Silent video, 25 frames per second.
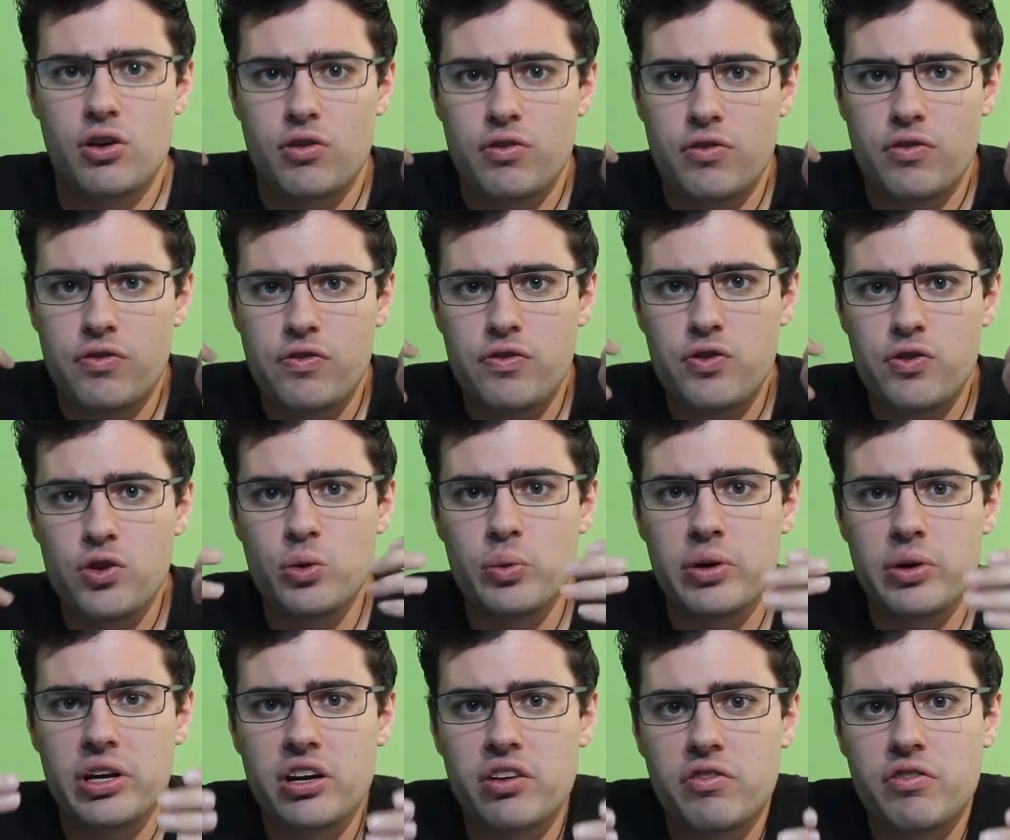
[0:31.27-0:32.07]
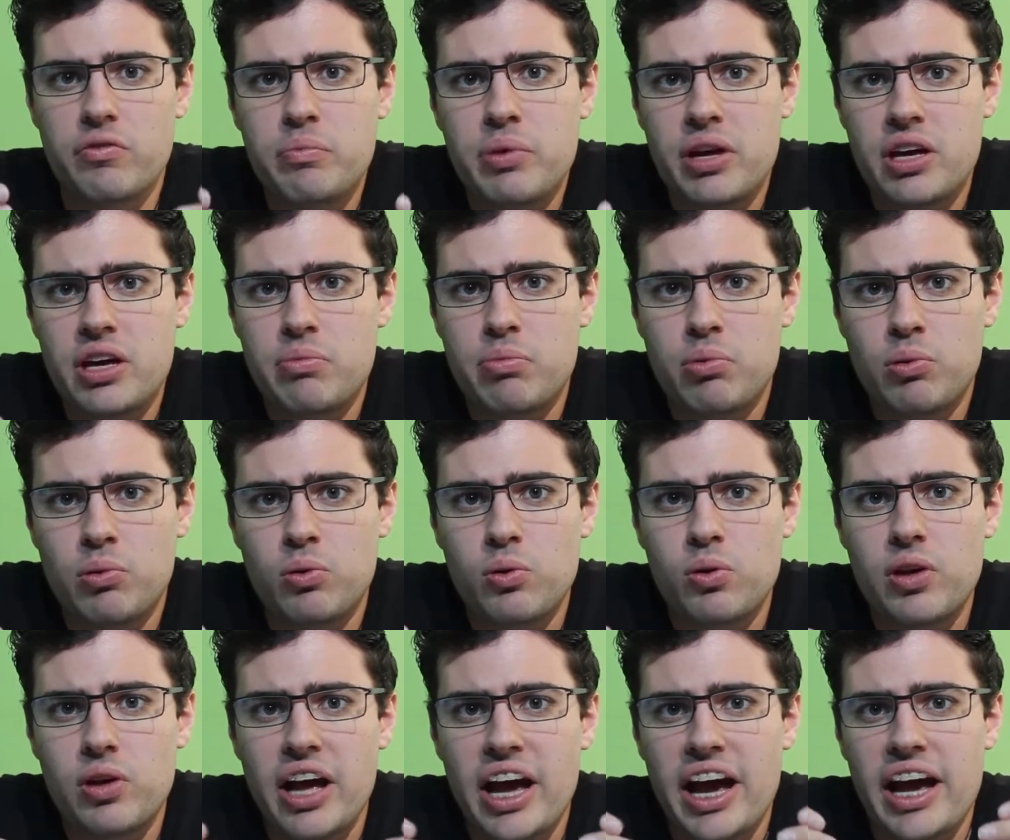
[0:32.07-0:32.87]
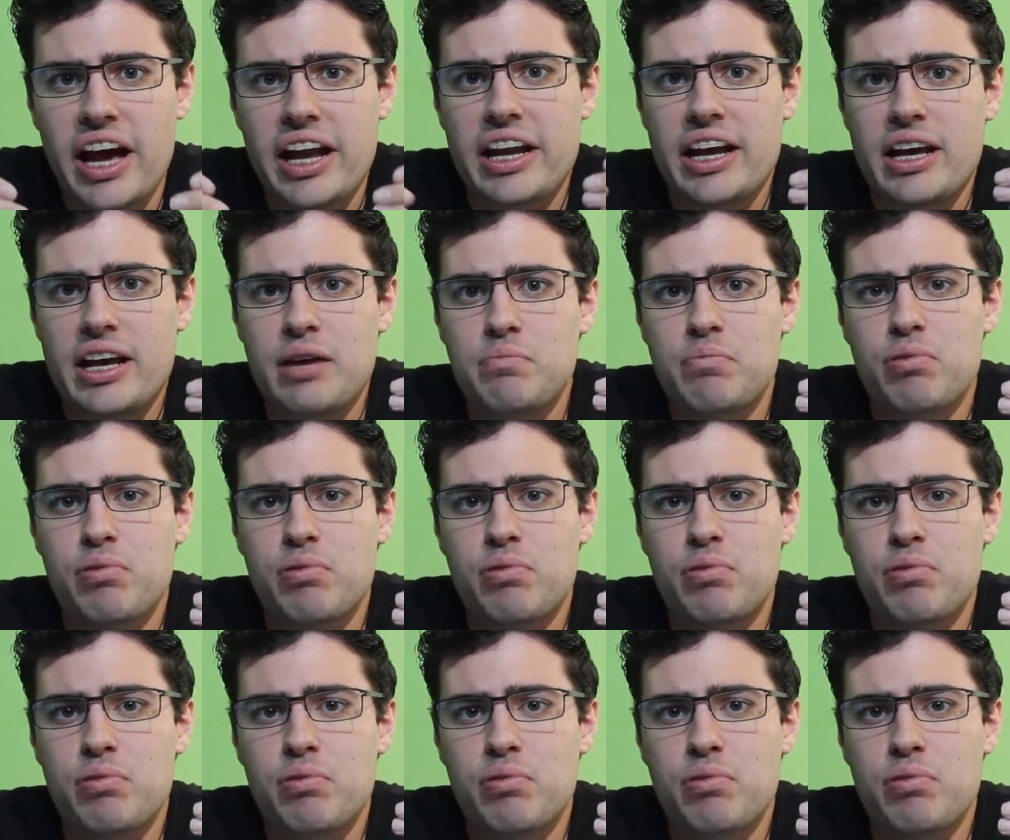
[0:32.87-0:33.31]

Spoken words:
viewing of people and a